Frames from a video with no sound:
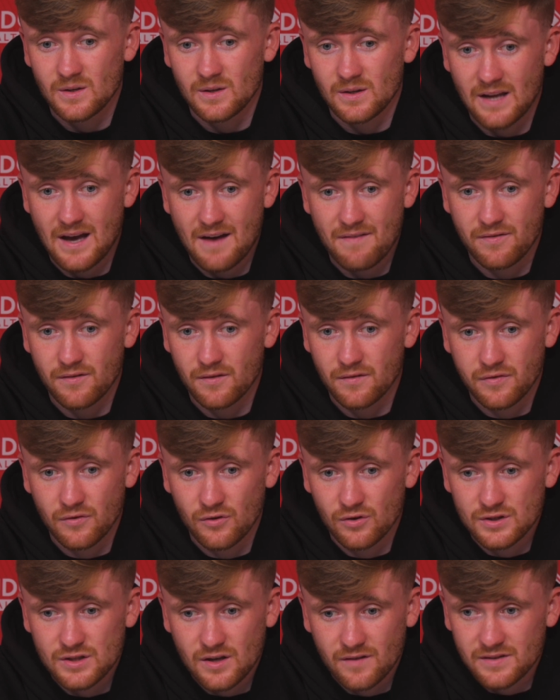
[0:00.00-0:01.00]
yeah,
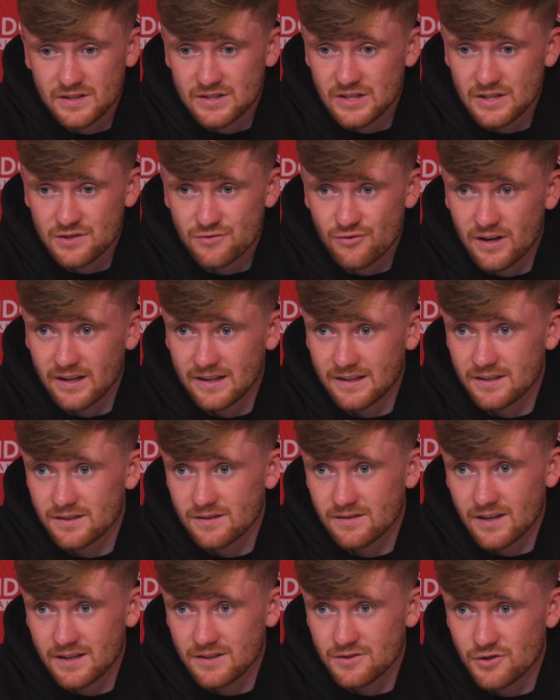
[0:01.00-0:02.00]
for us, obviously, it's really
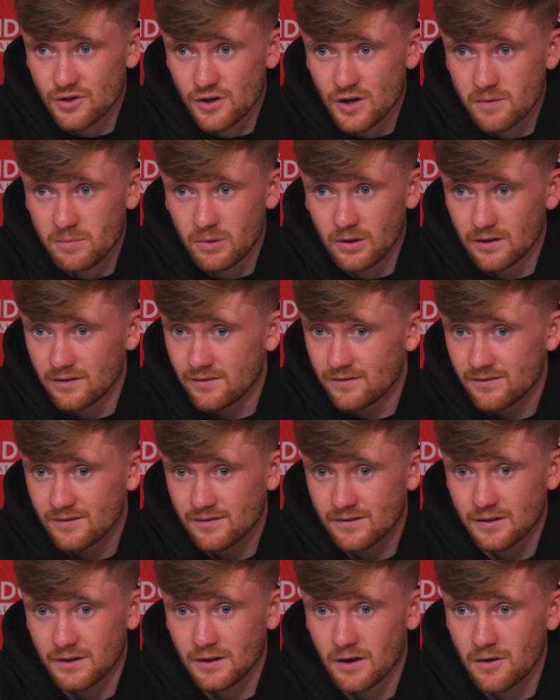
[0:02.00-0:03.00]
enjoyable, and
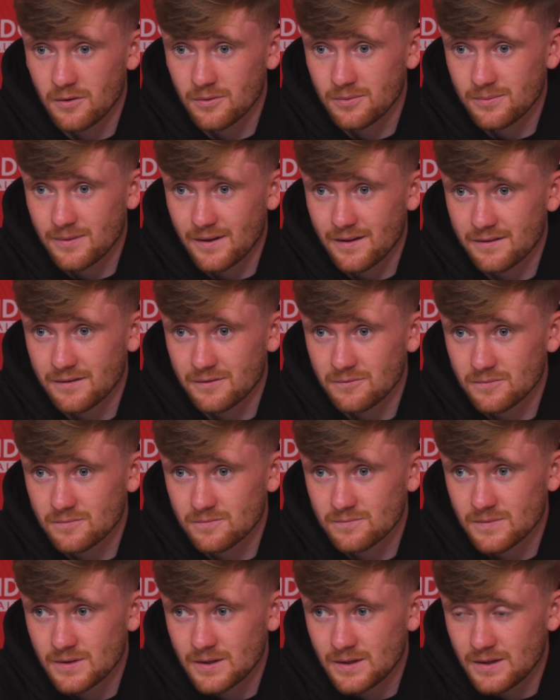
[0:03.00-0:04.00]
you know, I think.
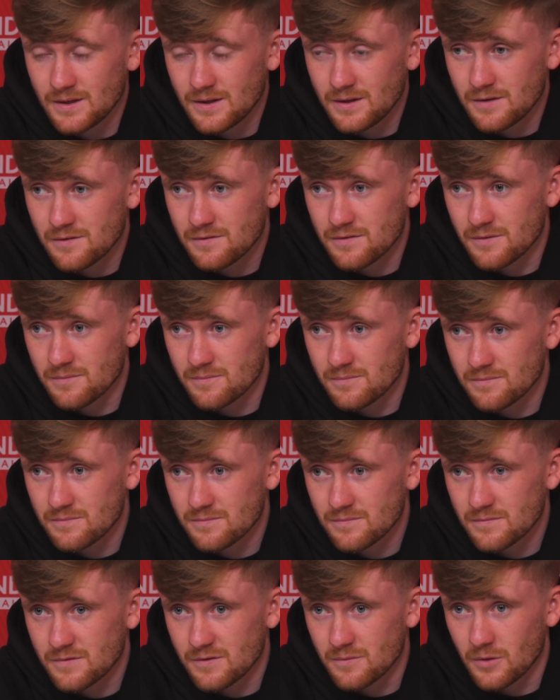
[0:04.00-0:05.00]

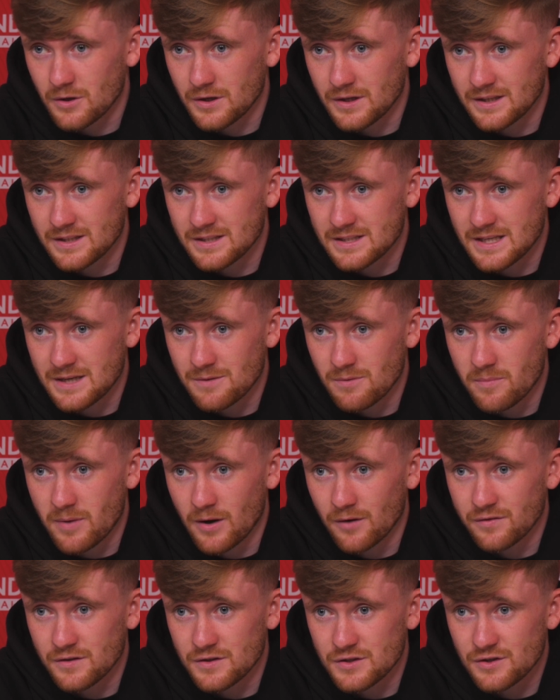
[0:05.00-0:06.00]
From what you can see, we're
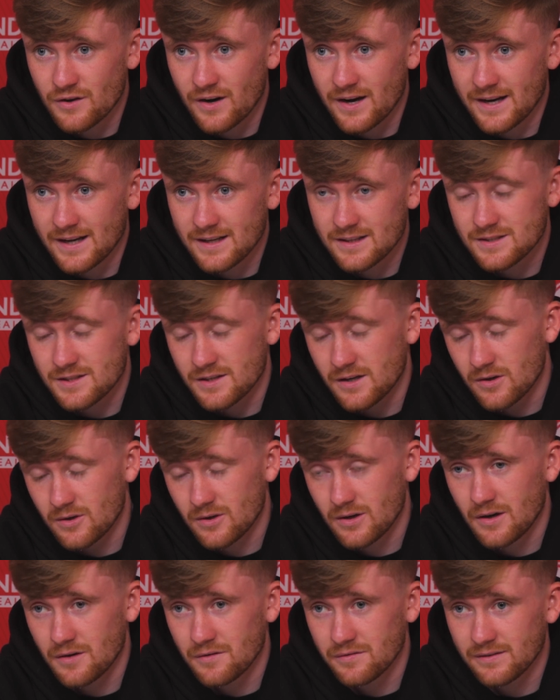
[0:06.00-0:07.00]
both enjoying it, so
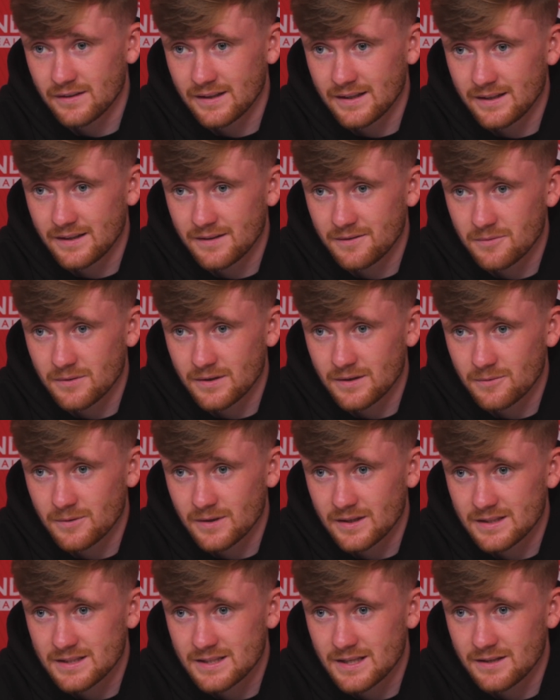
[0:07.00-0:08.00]
hopefully
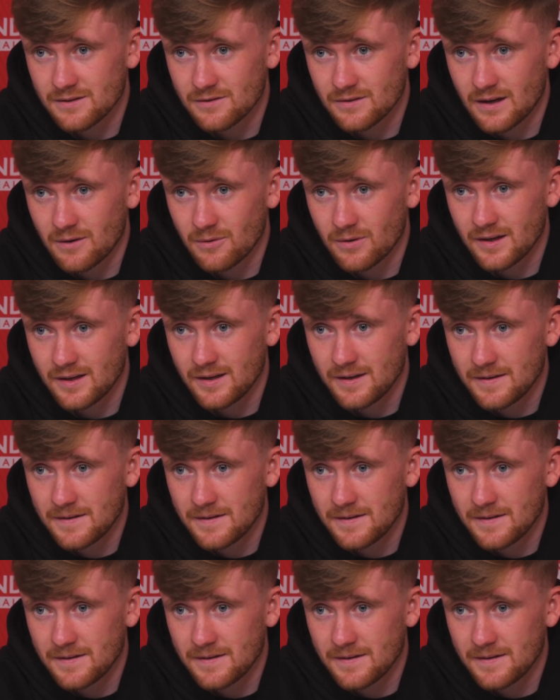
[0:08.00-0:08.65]
we continue that way.